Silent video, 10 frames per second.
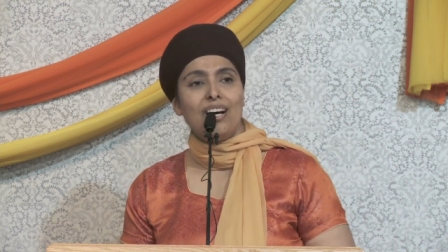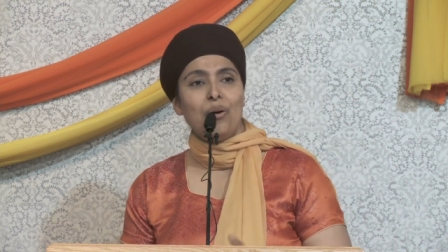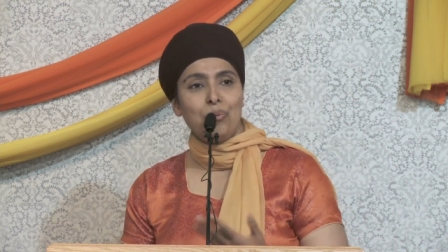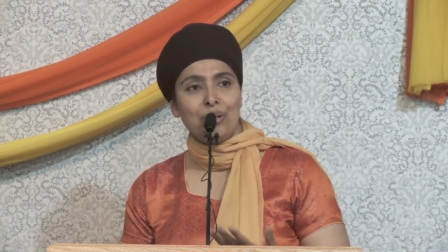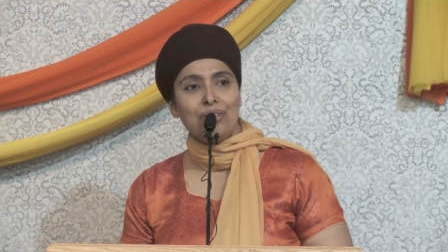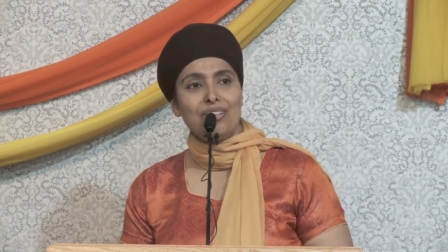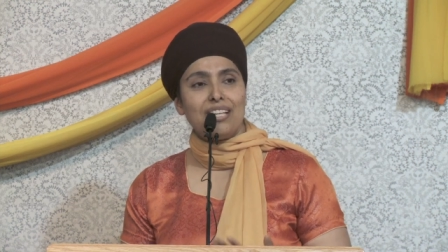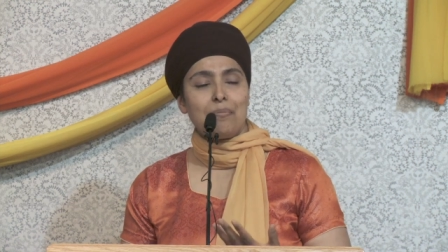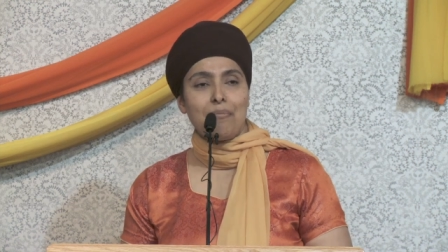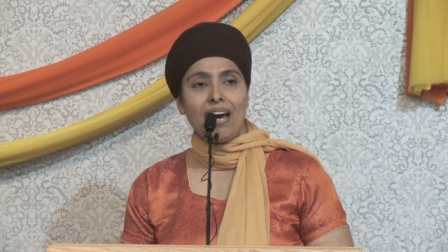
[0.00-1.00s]
a world
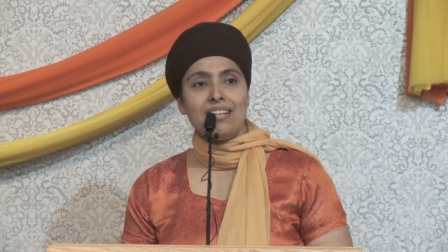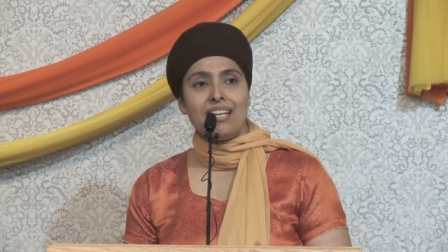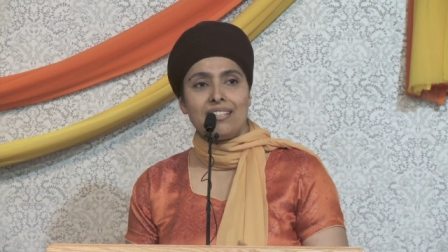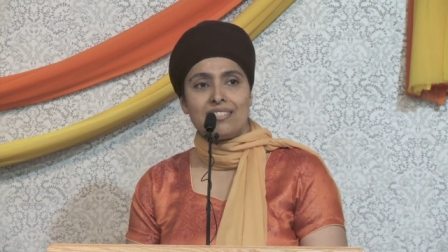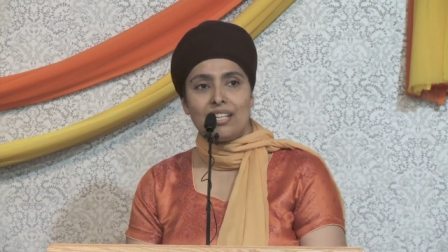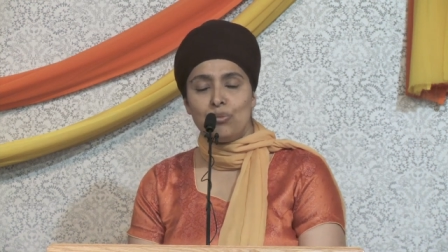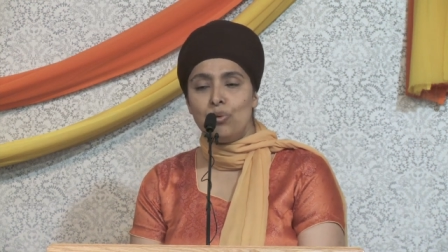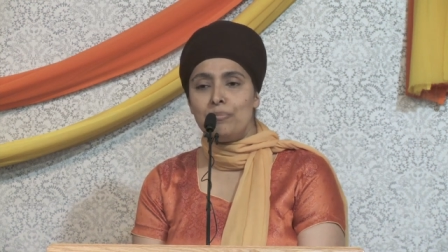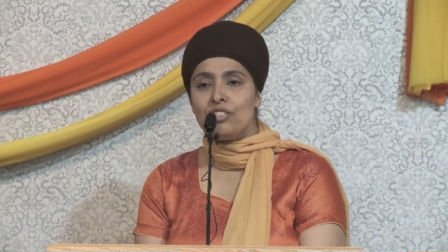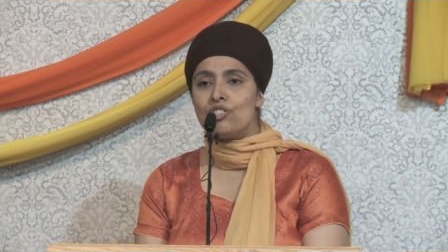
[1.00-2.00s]
that mandates that a
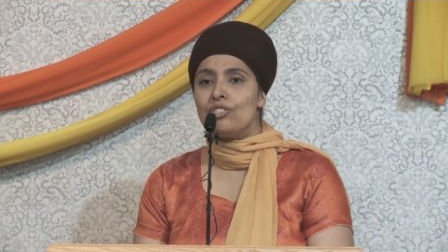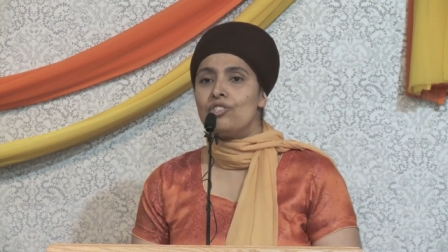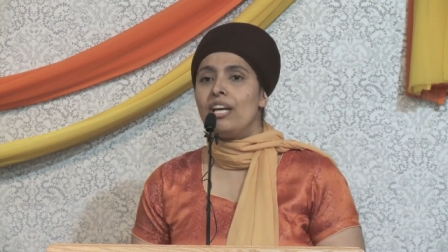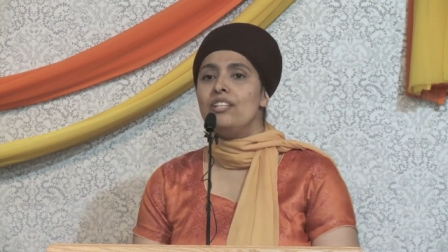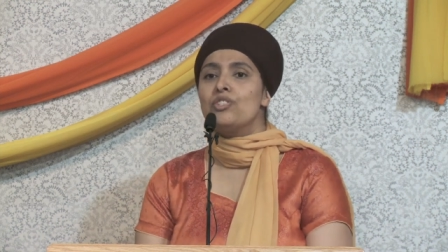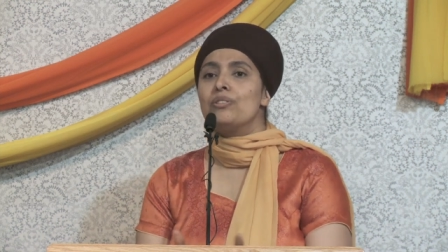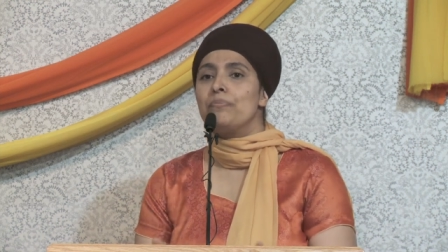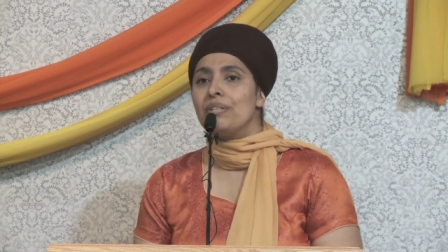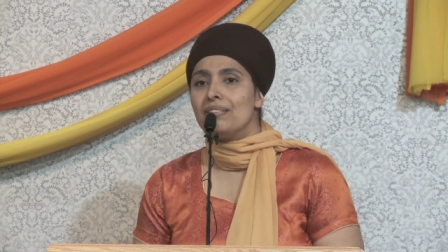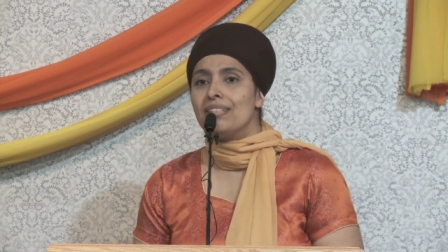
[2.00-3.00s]
woman should change her
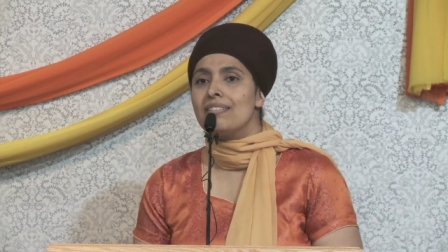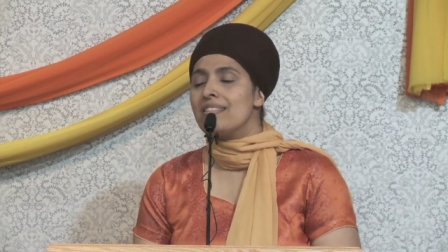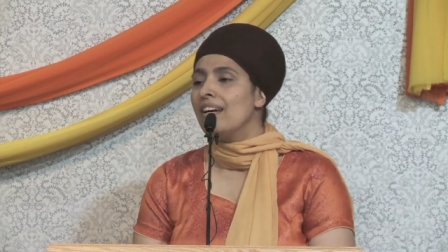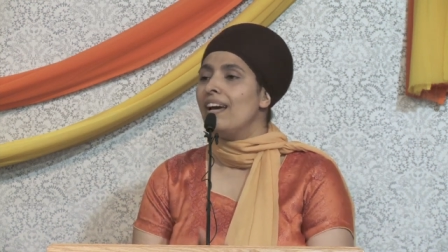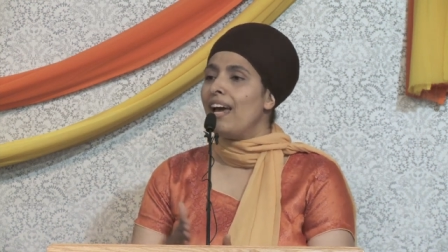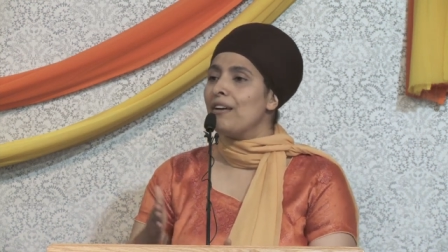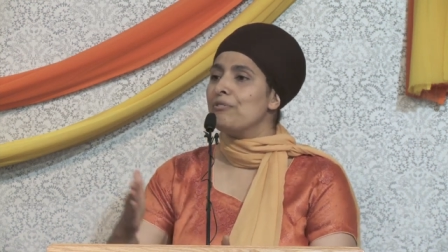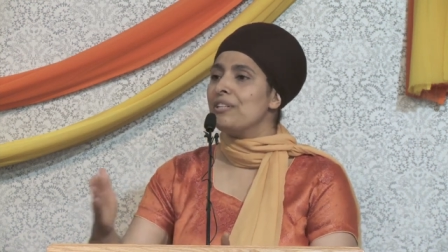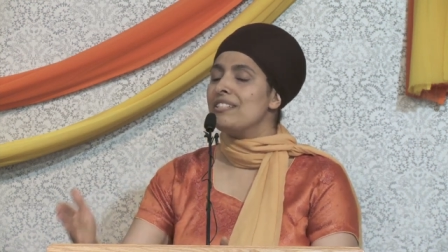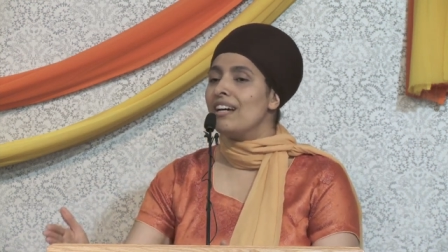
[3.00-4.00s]
appearance
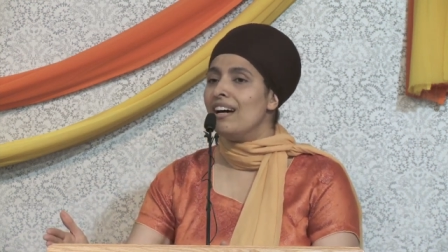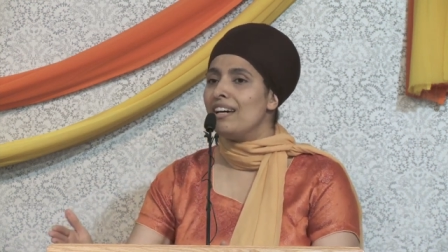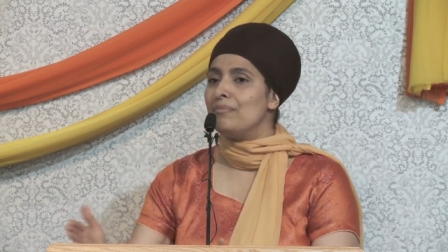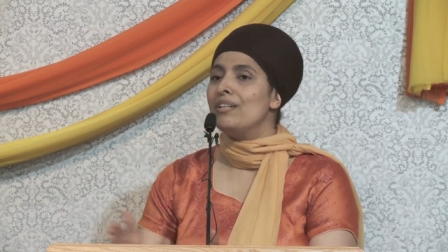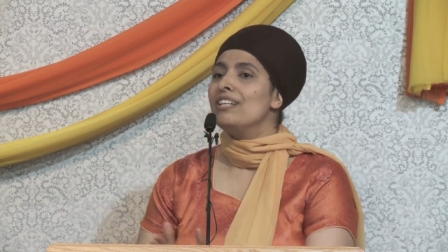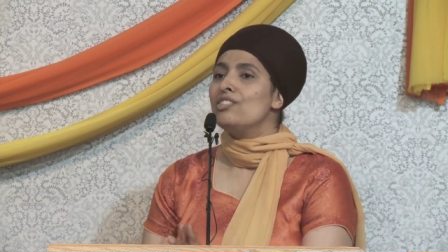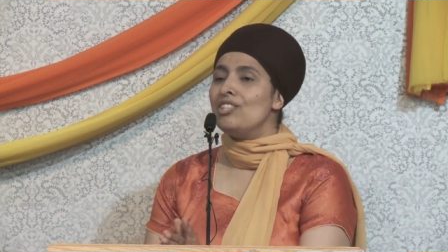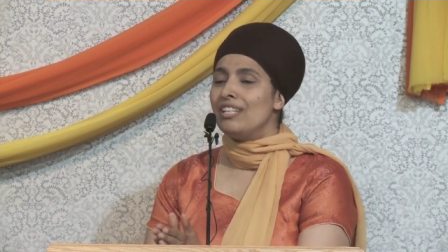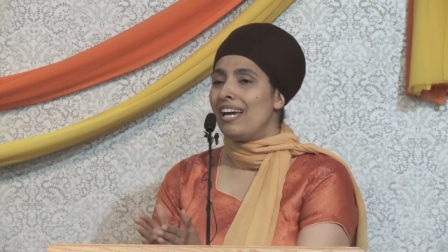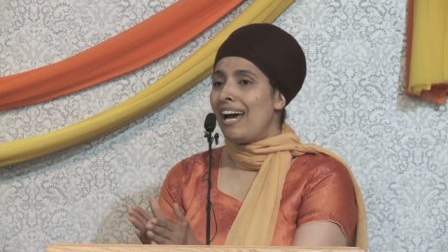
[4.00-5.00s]
every time
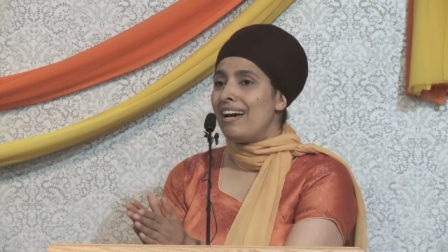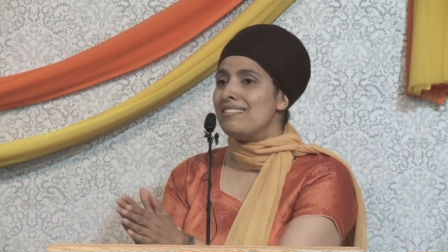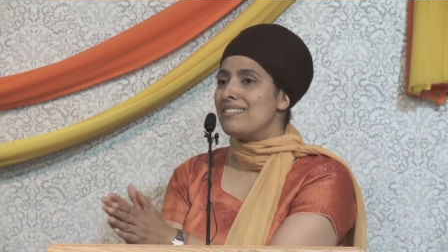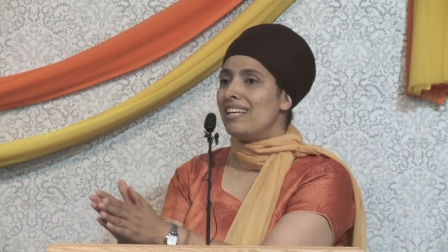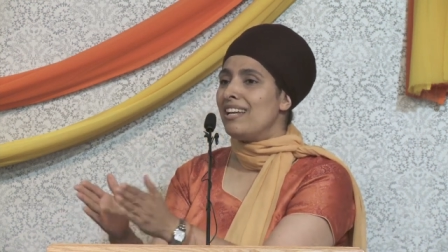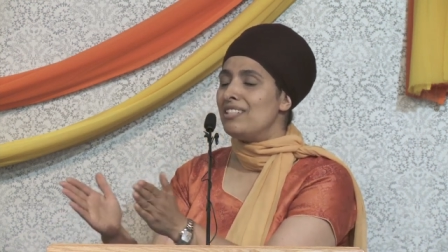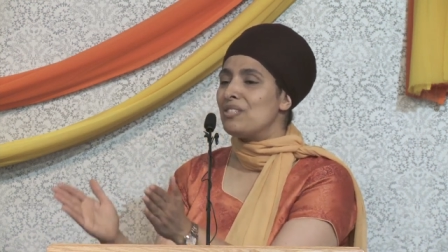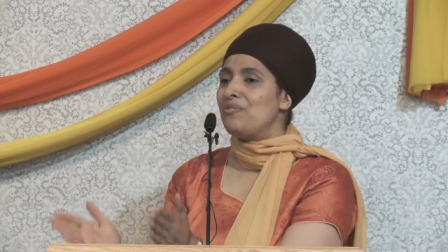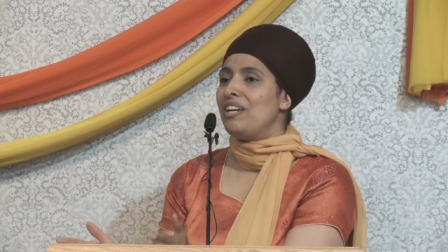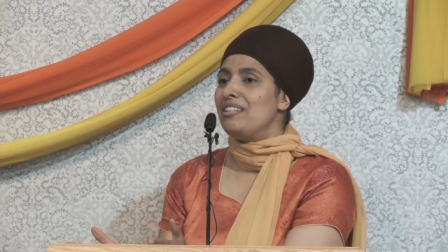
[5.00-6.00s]
she has and is
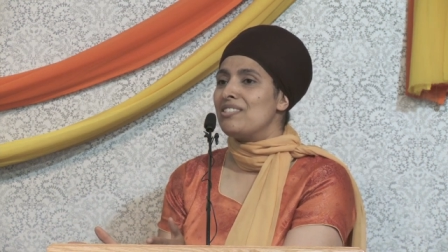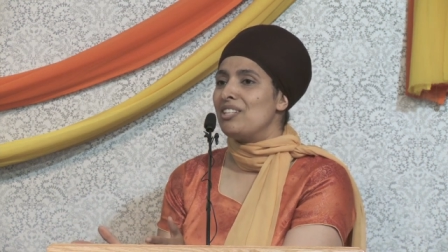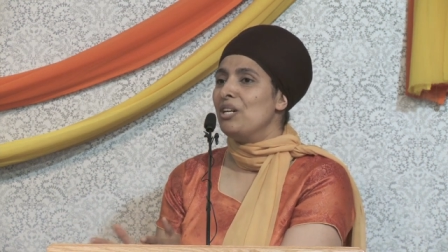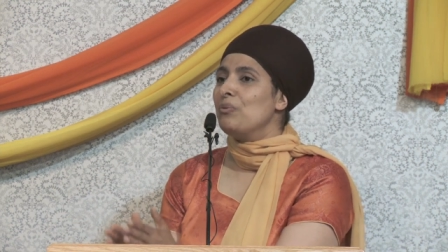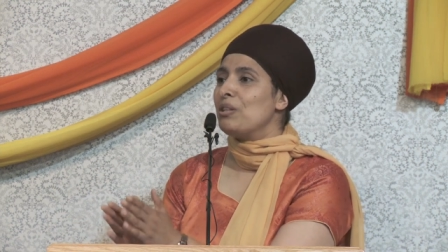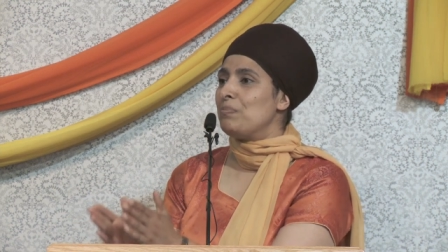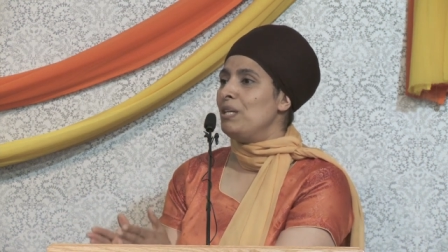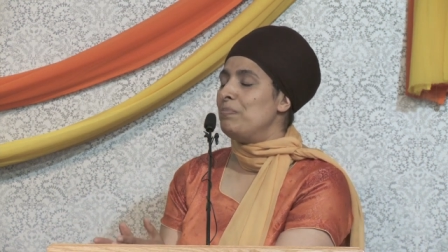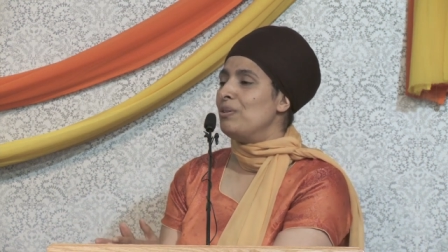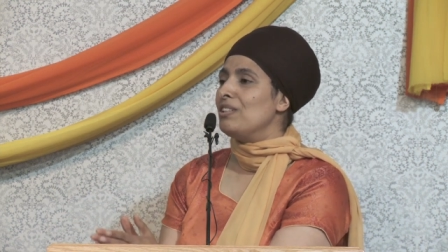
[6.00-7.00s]
faced with
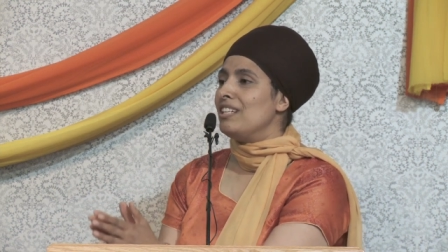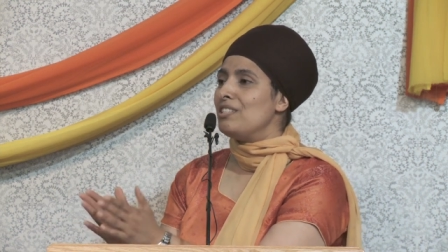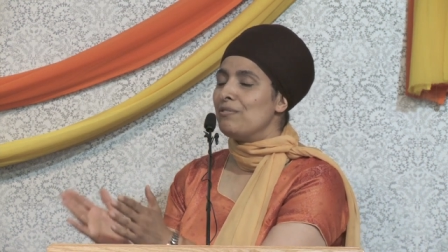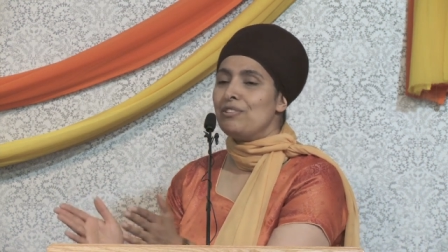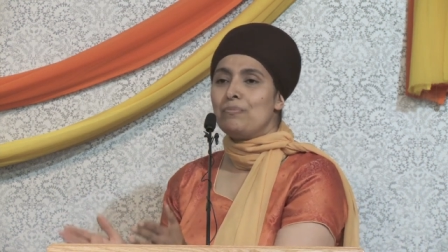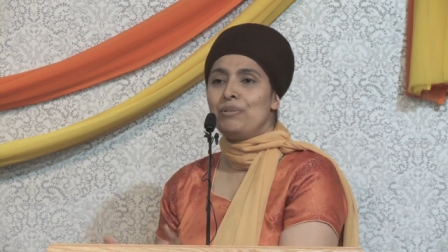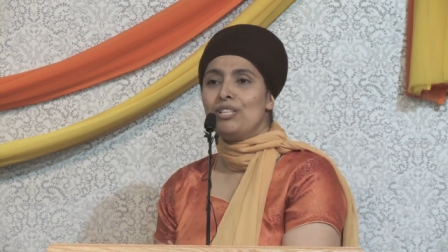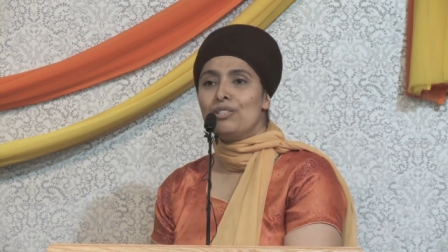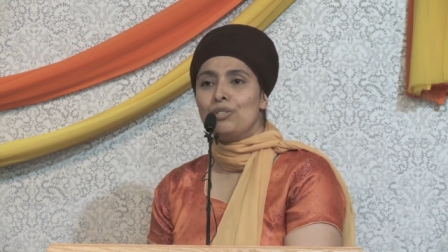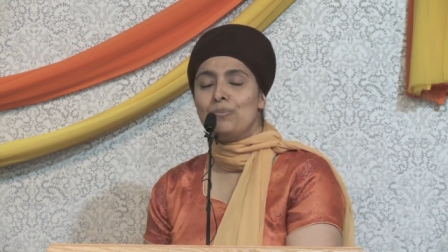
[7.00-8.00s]
people in different
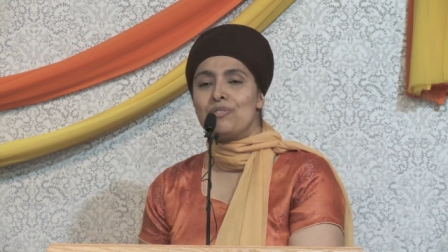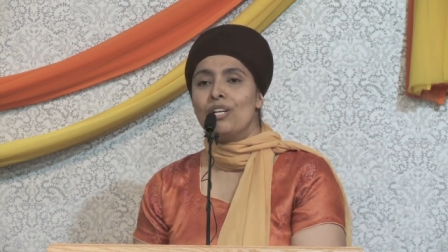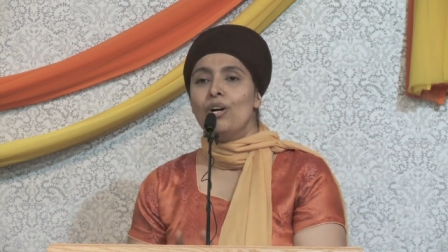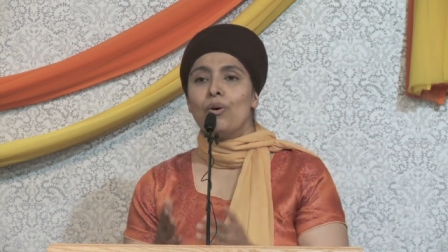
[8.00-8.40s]
peer groups,